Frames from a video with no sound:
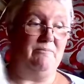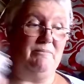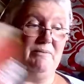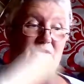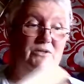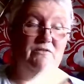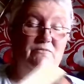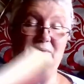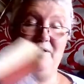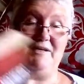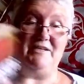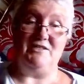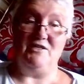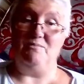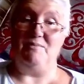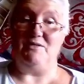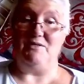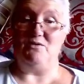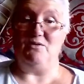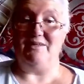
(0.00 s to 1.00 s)
Because I've been so
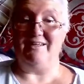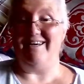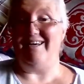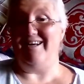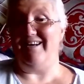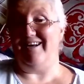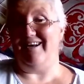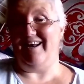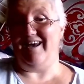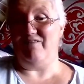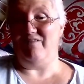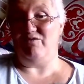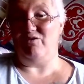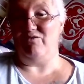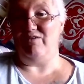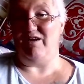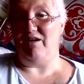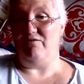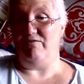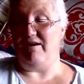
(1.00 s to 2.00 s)
busy with the Kindle, I haven't
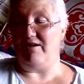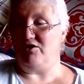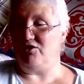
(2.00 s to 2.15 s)
really read